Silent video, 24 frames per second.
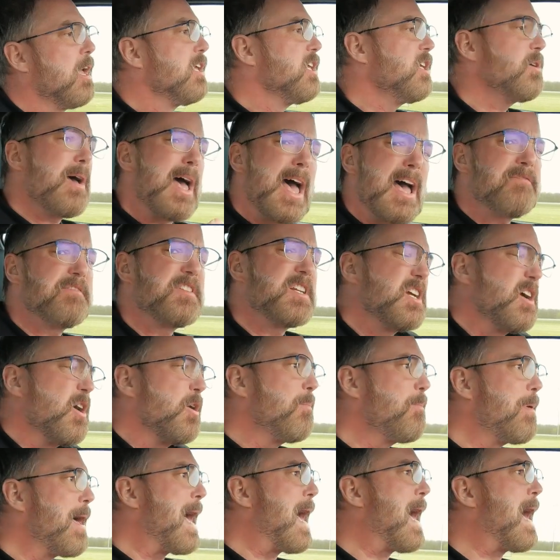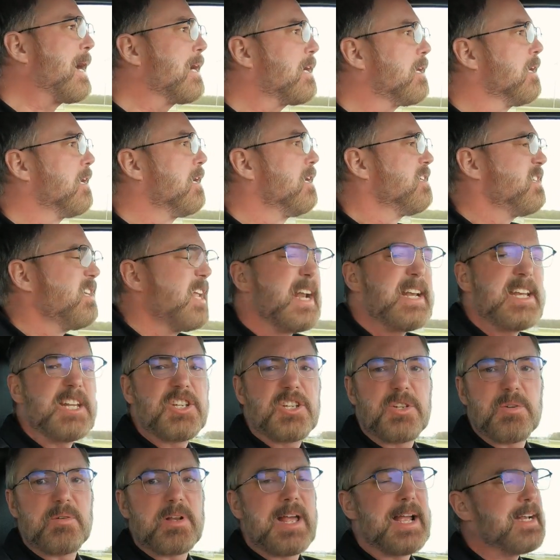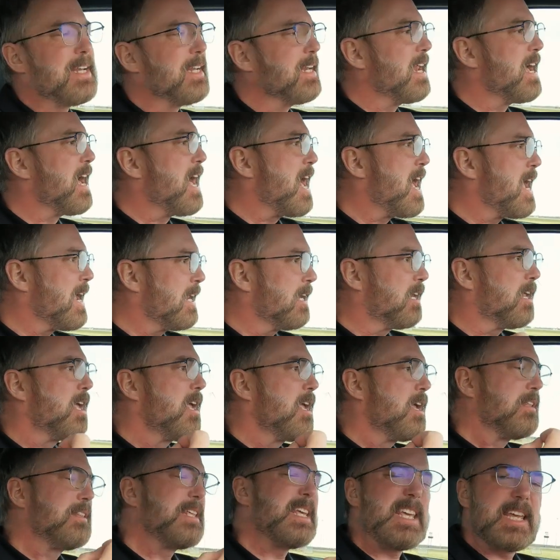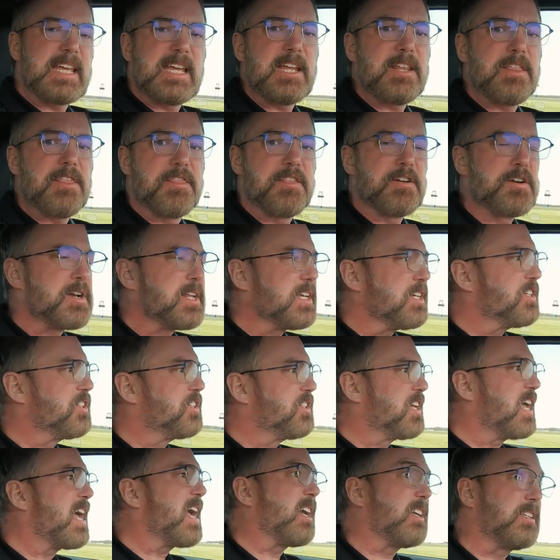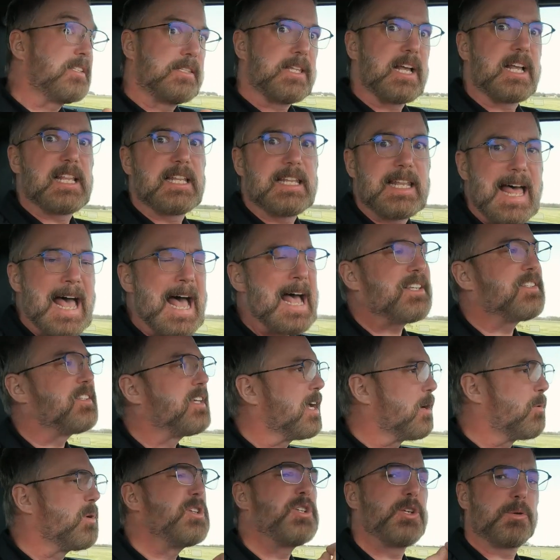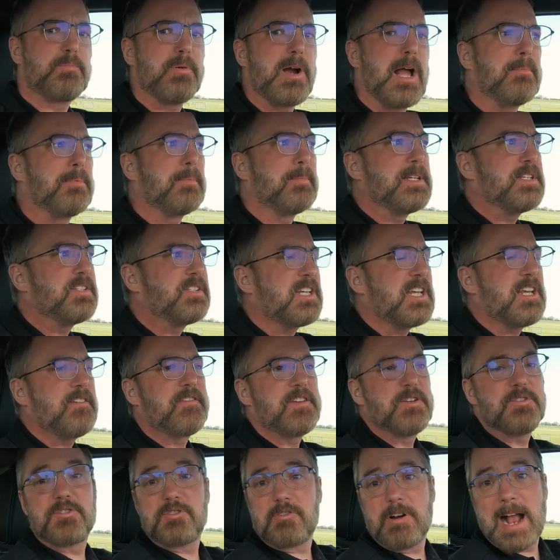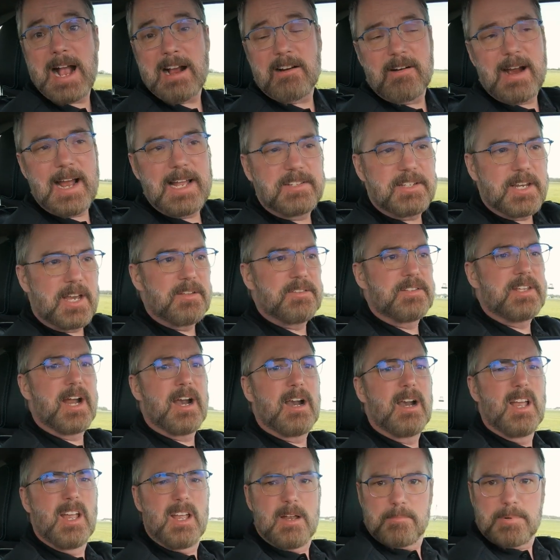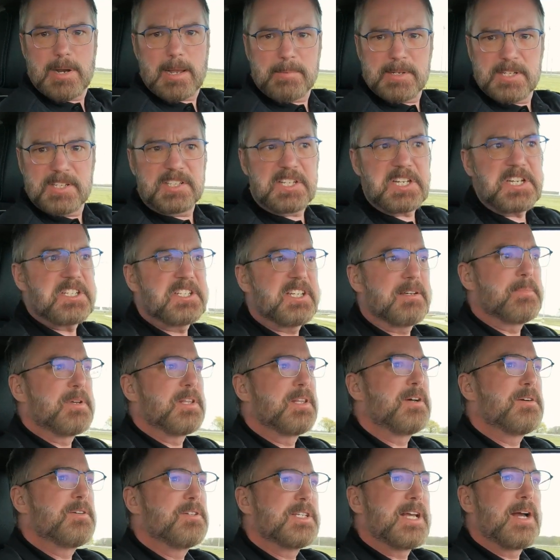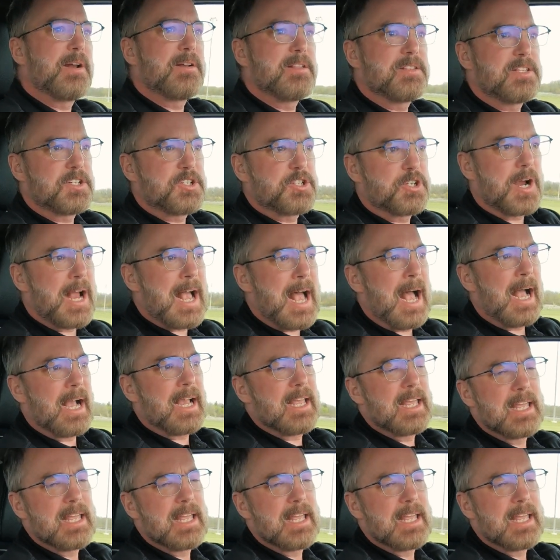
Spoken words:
You have to go back 92, 99, the E36, the classic, which you'll probably see a few track rats out there, probably see some of those out of the track.